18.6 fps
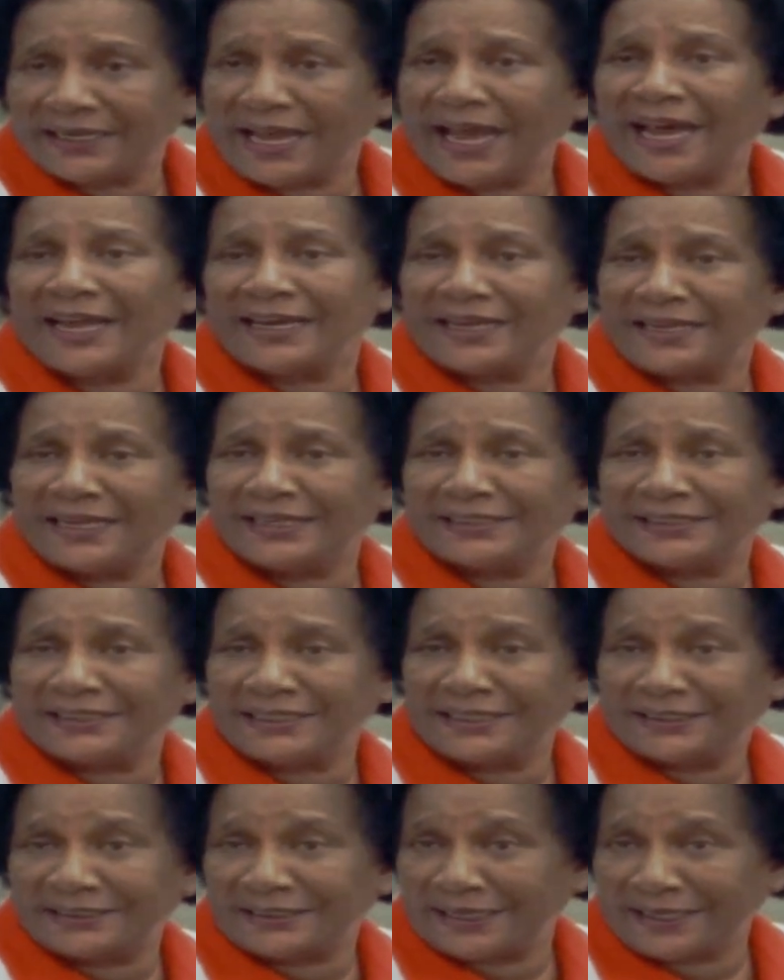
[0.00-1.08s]
I didn't get
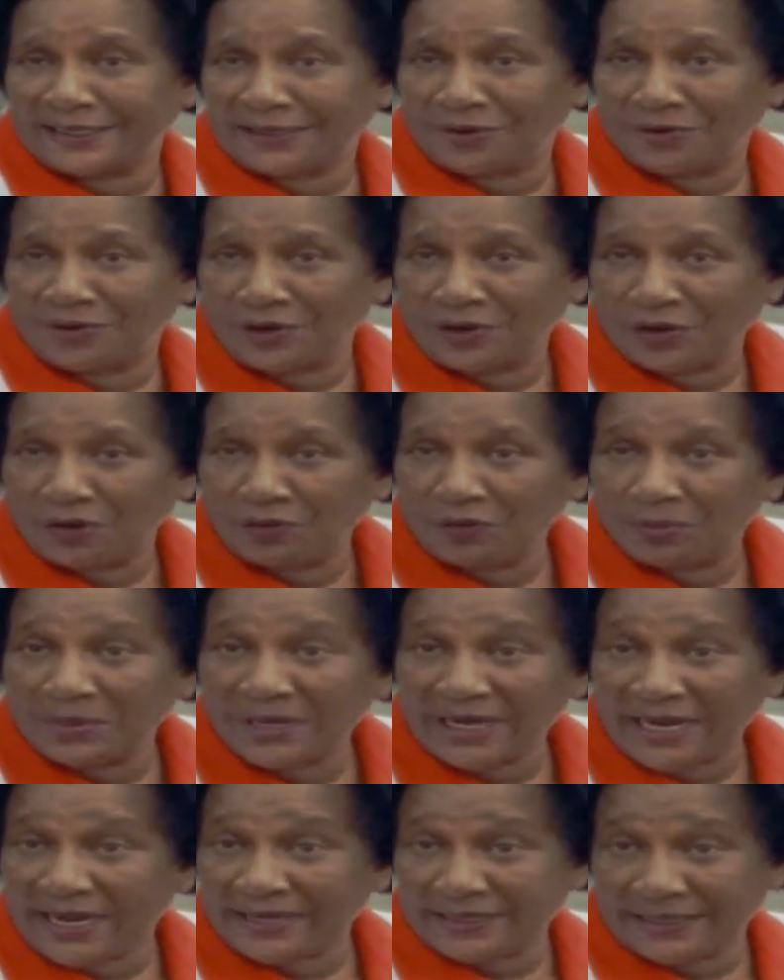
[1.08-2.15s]
seasick going over,
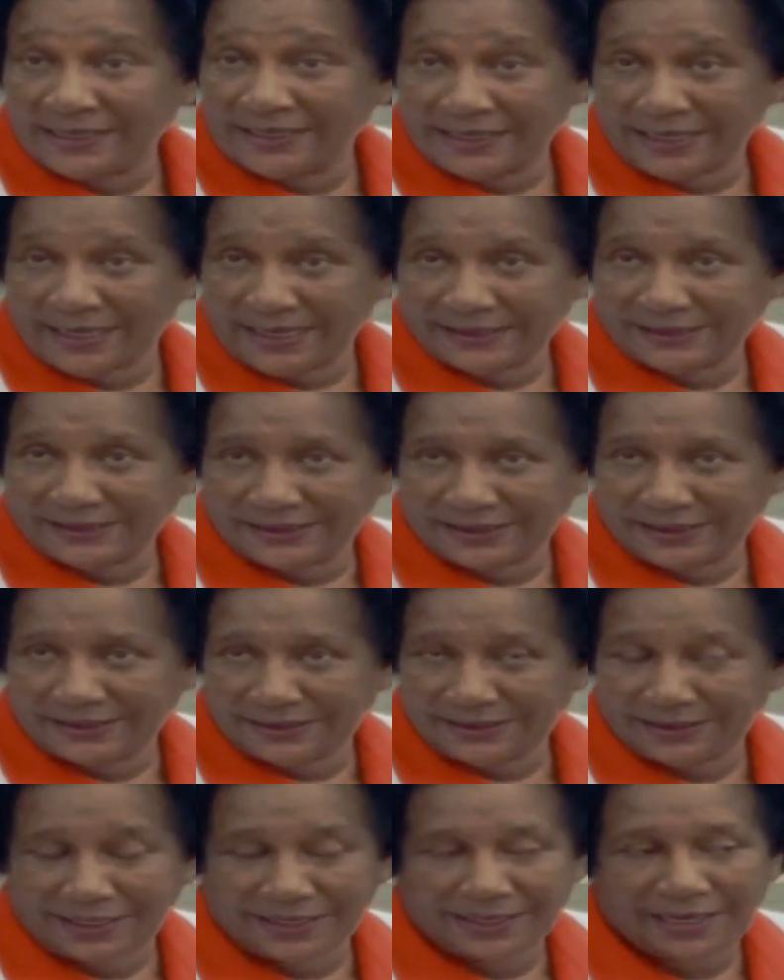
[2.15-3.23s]
but I did get
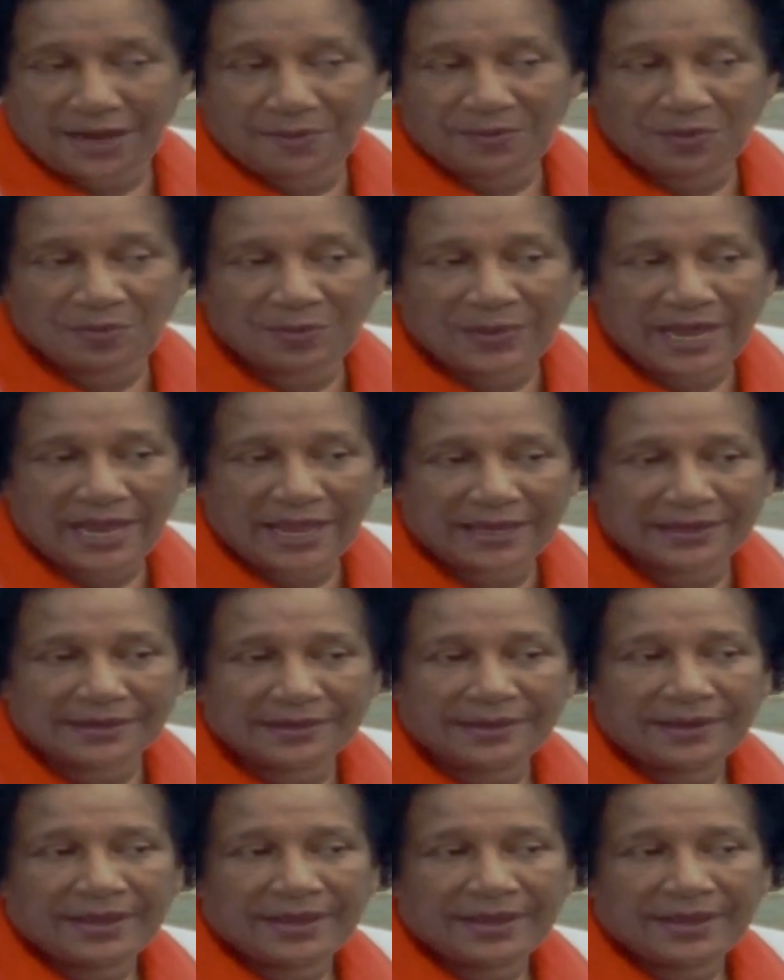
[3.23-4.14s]
seasick coming back.